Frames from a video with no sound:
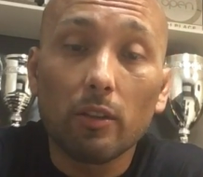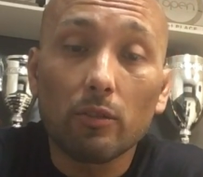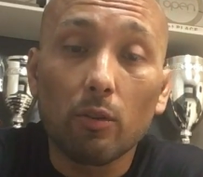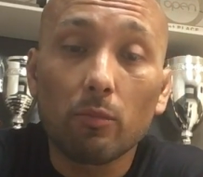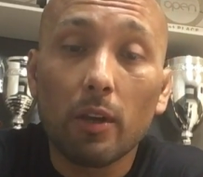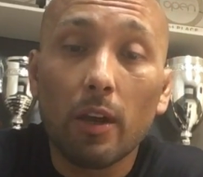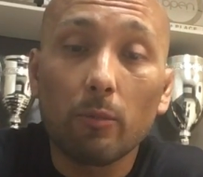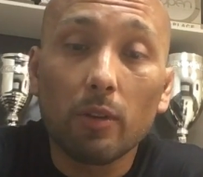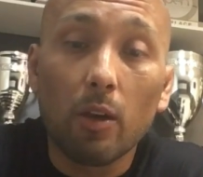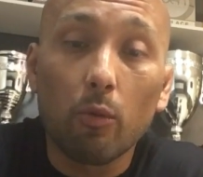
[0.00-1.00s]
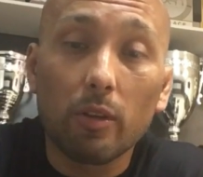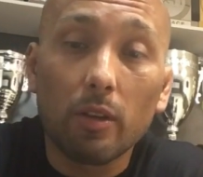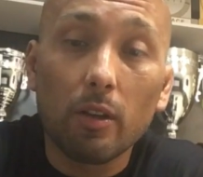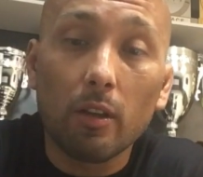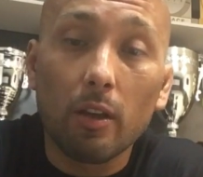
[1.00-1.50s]
sometimes I would
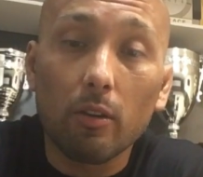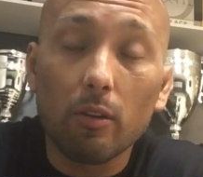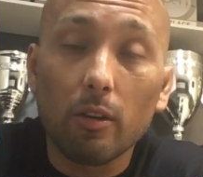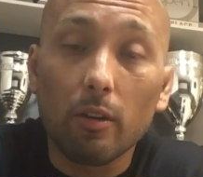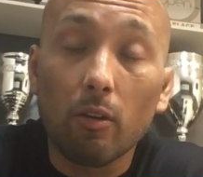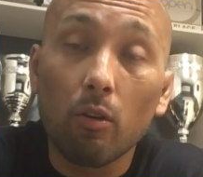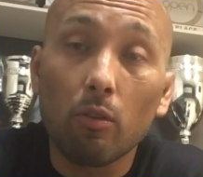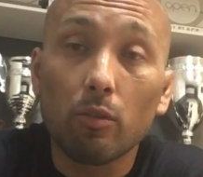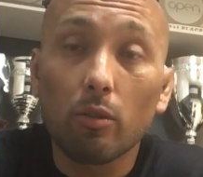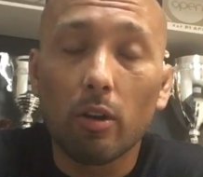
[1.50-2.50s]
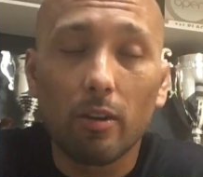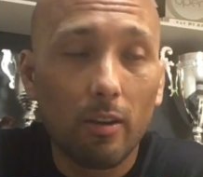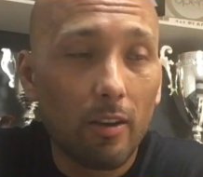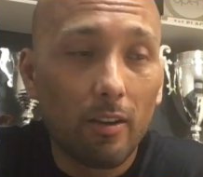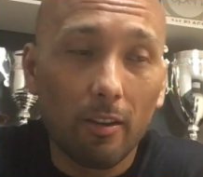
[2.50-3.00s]
get like, again,
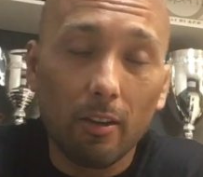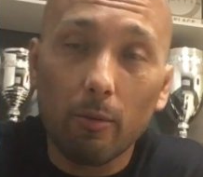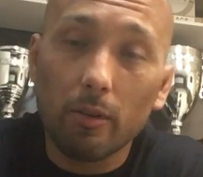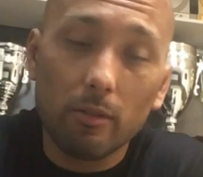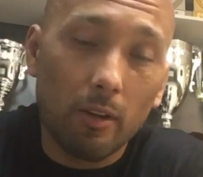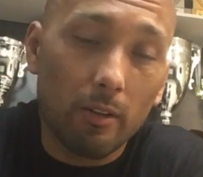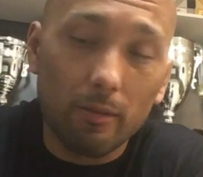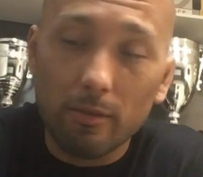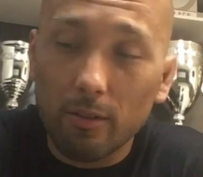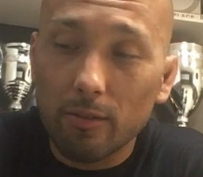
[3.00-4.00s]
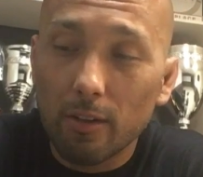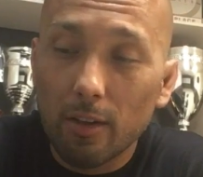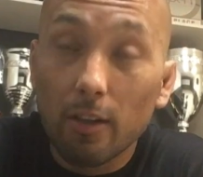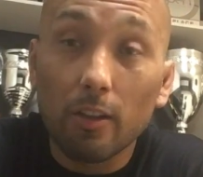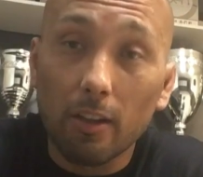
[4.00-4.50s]
I'm not trying to just,
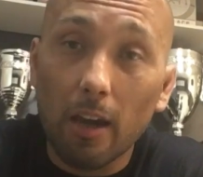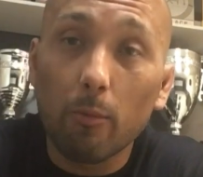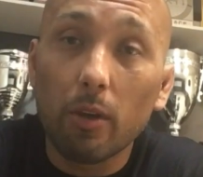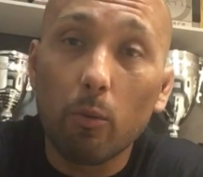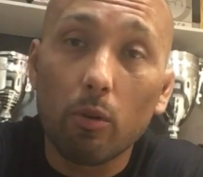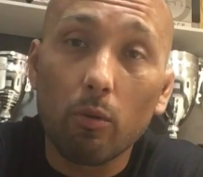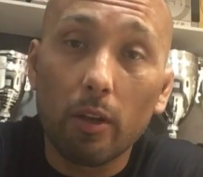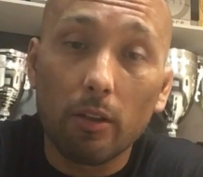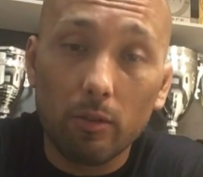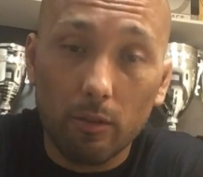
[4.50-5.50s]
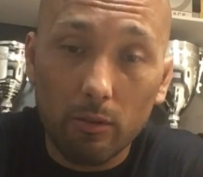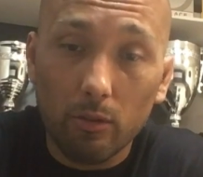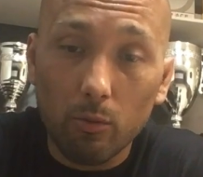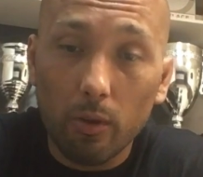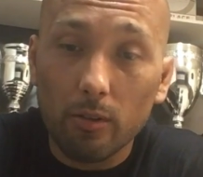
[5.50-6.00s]
you got to be able to relate to the
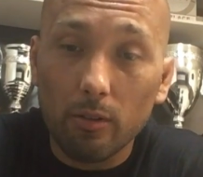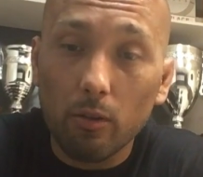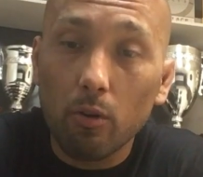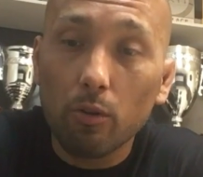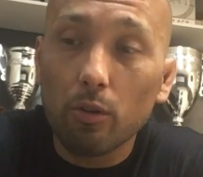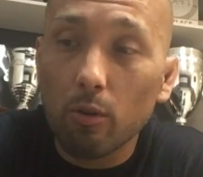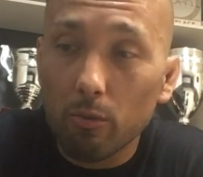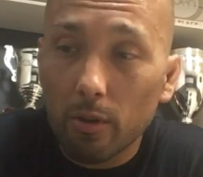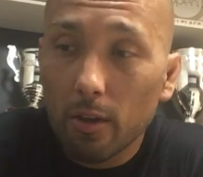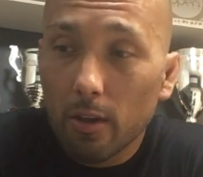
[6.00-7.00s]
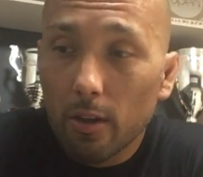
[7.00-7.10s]
situation. Oh, you don't